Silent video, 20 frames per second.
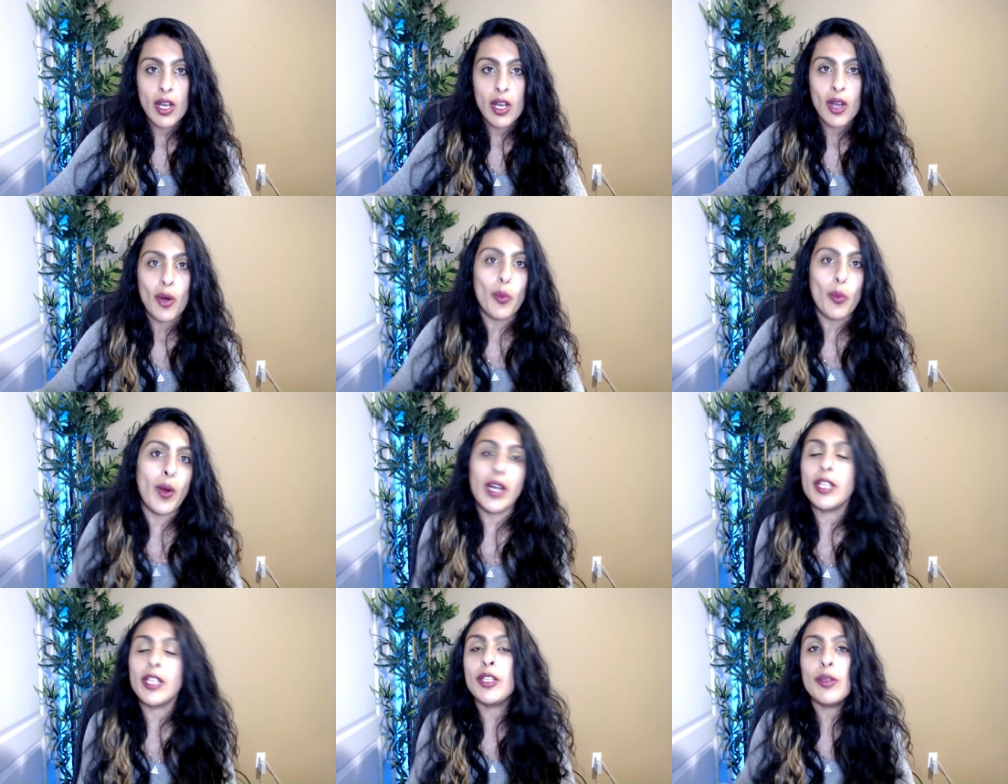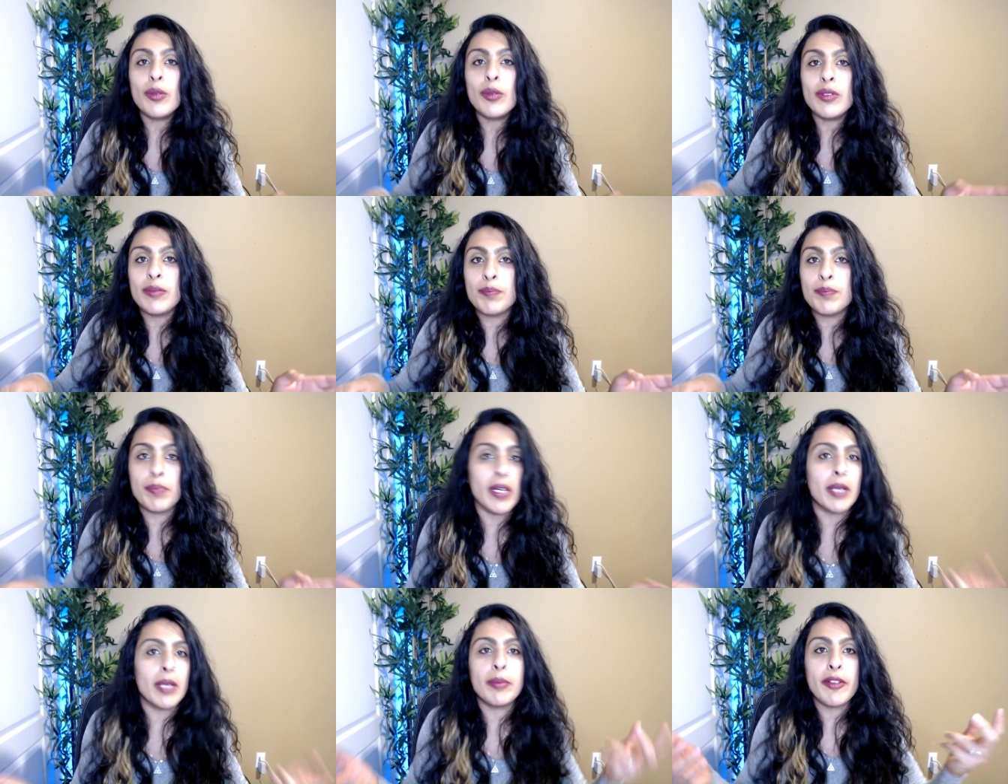Why don't you
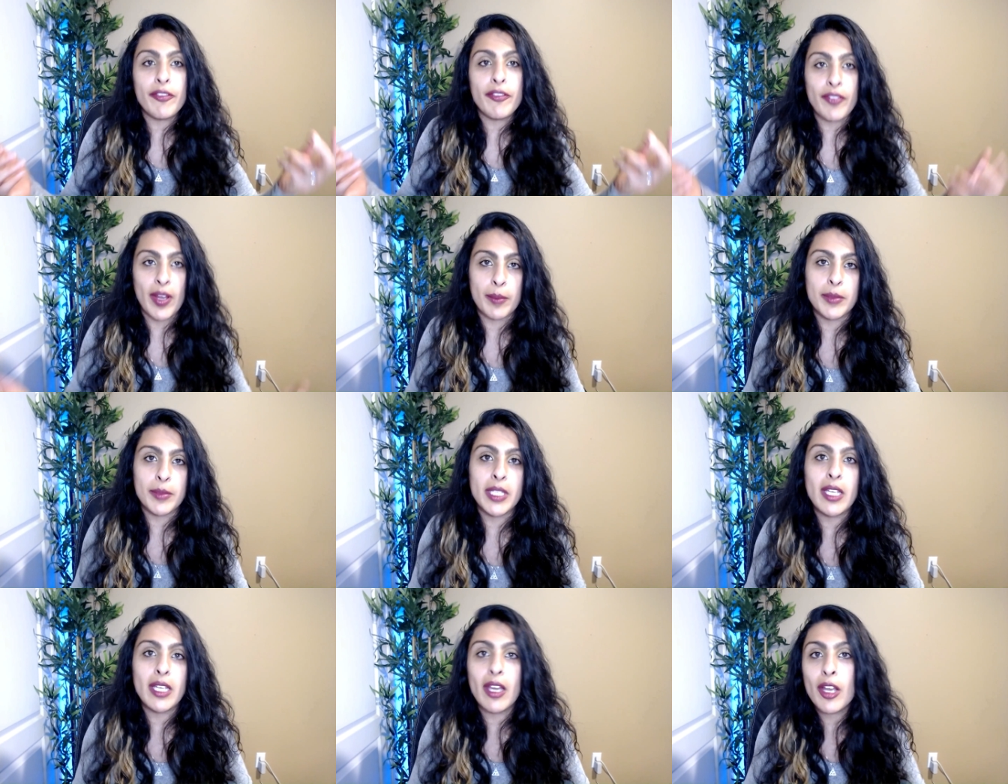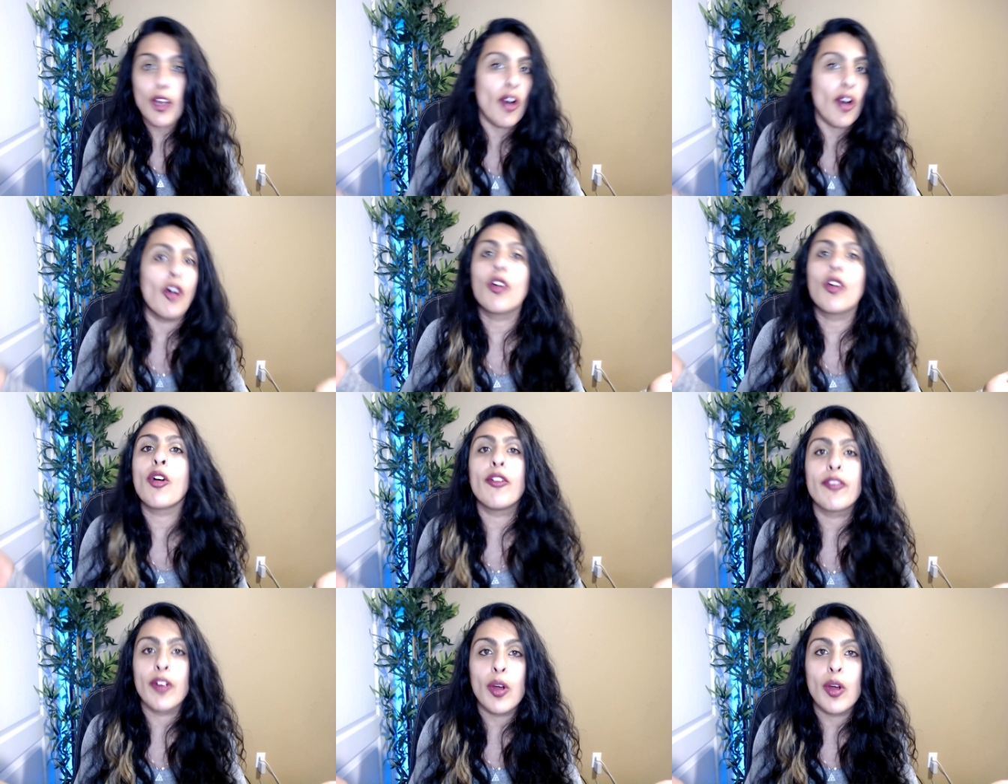pick up the family and all go
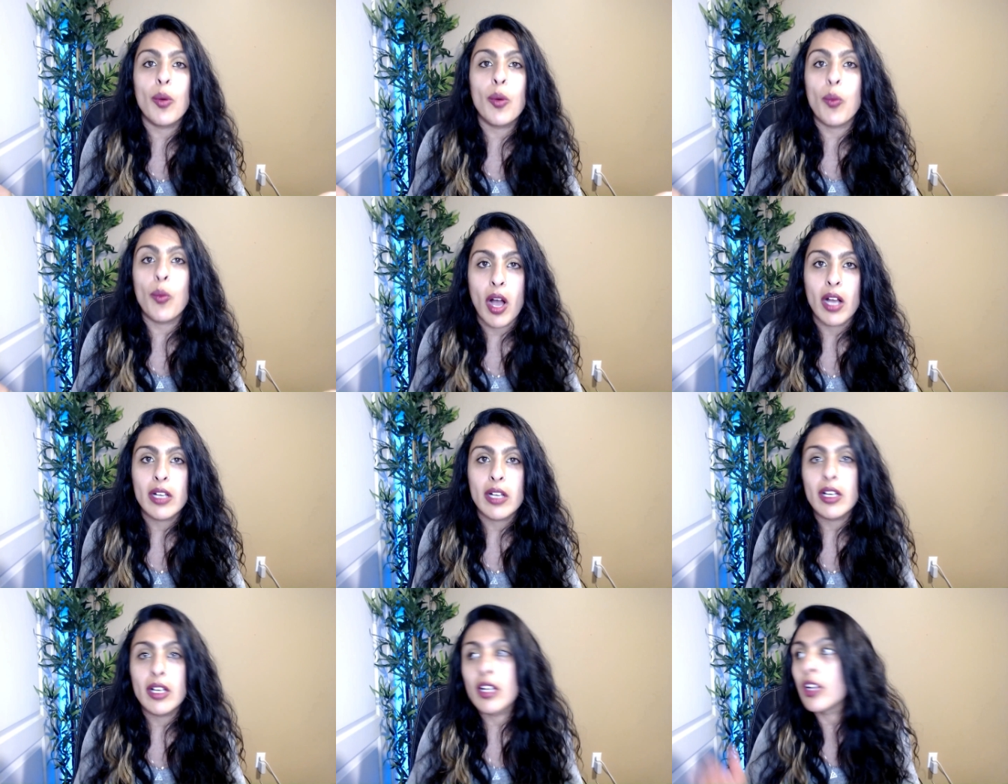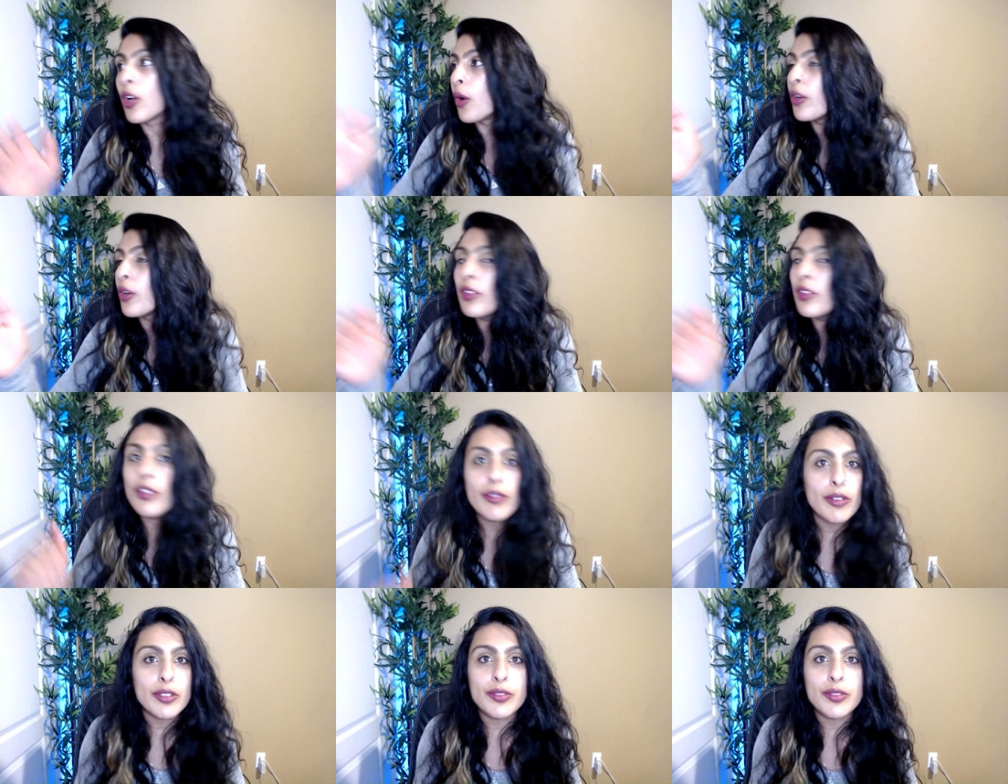for a walk? Go to the
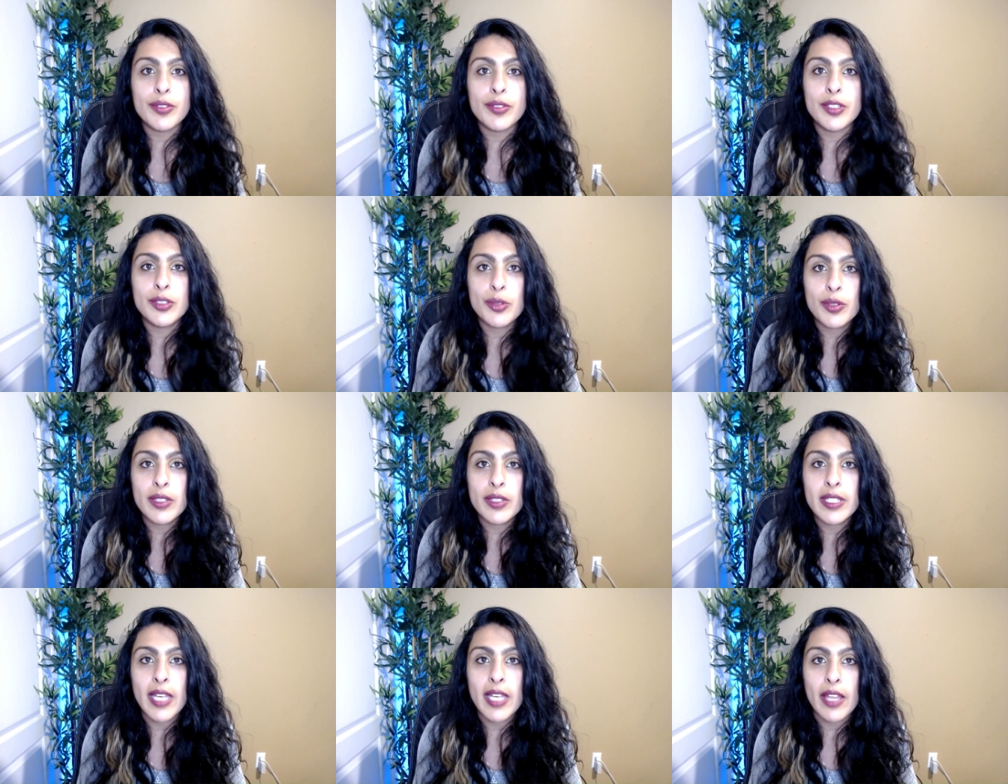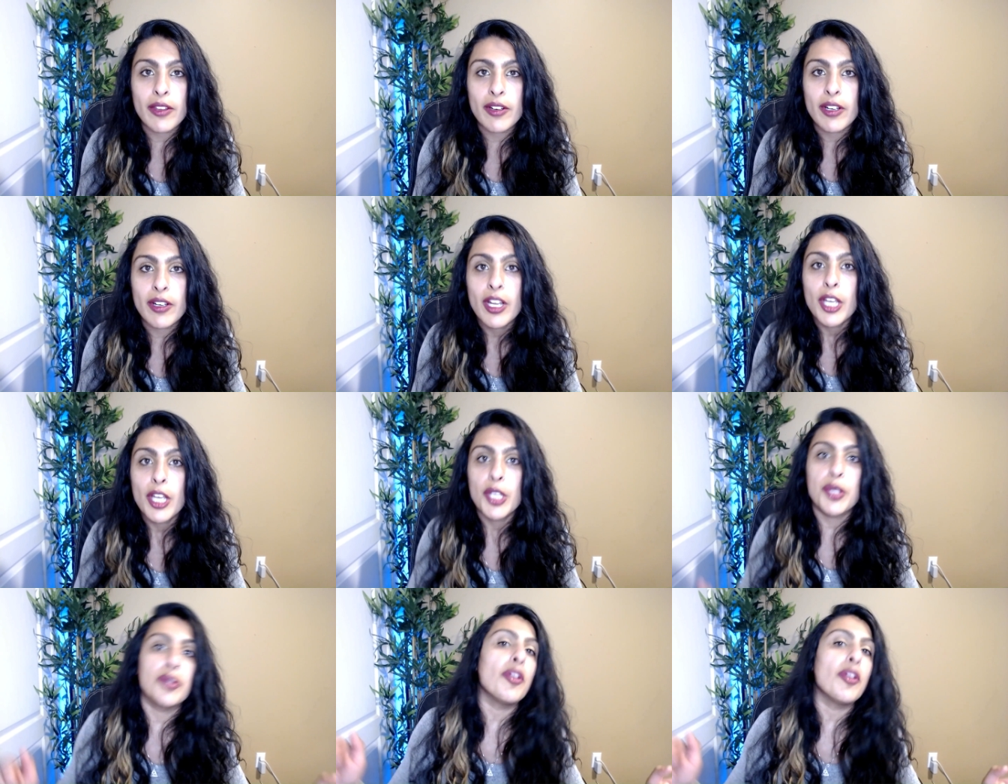grocery store together.
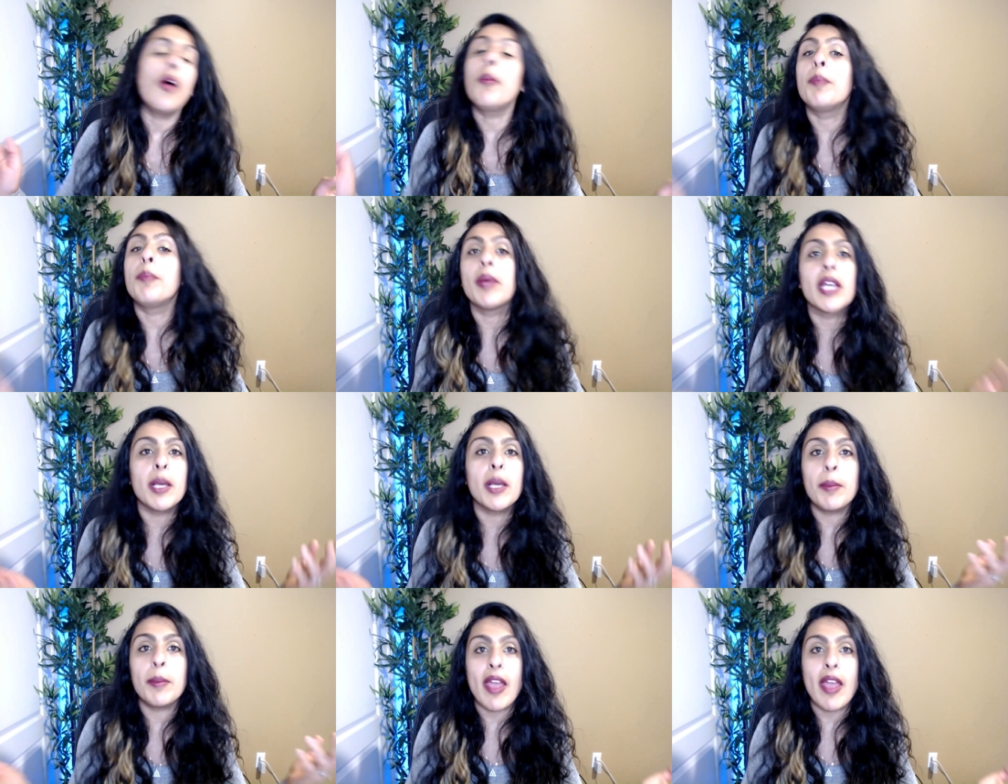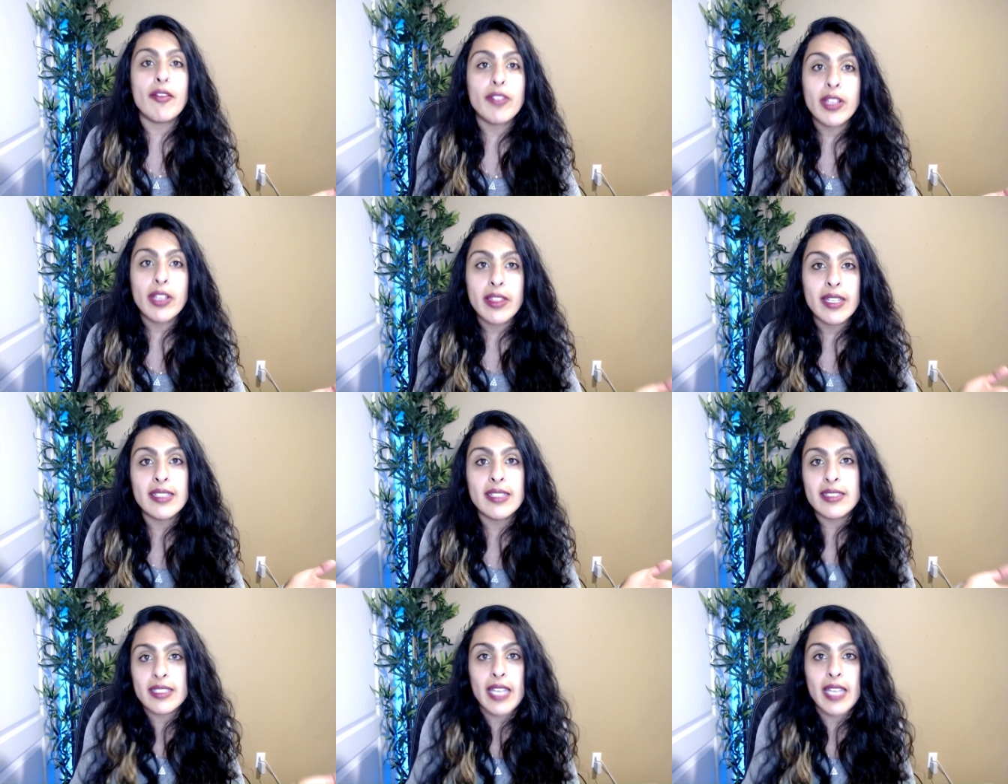You can all pick up everything
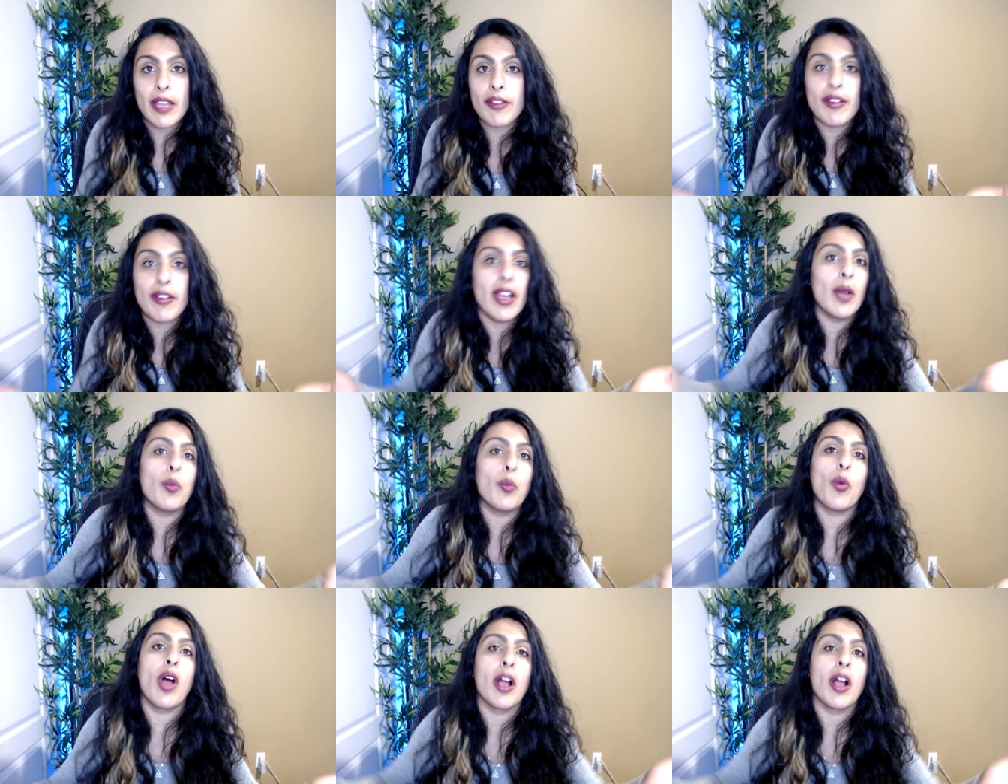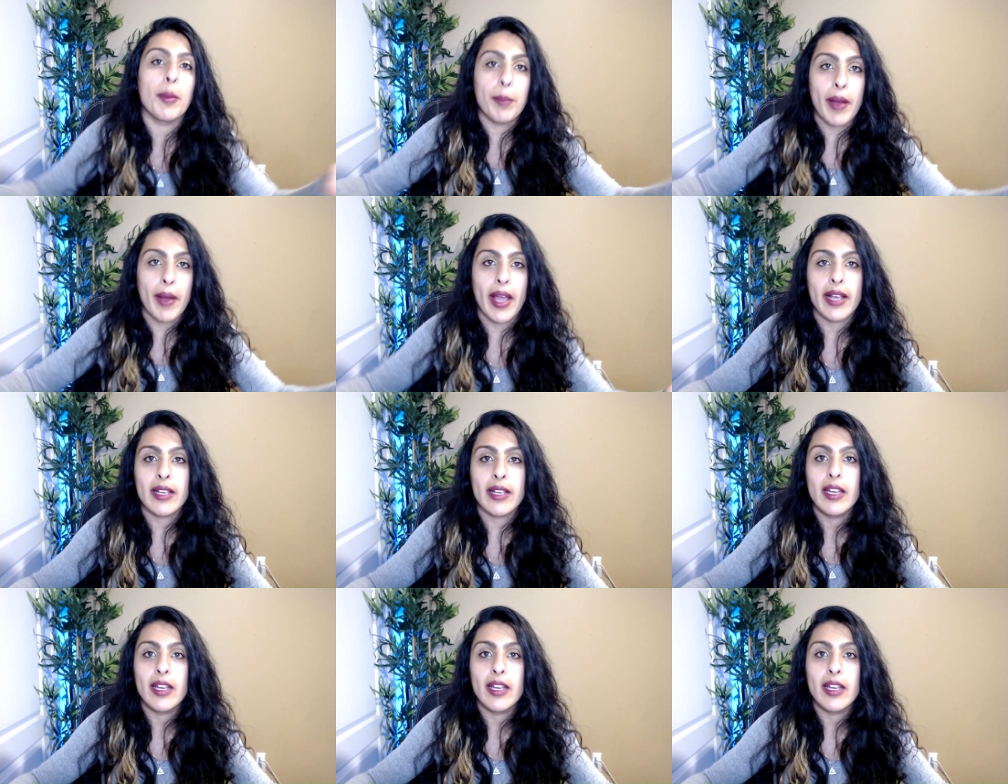together and walk back.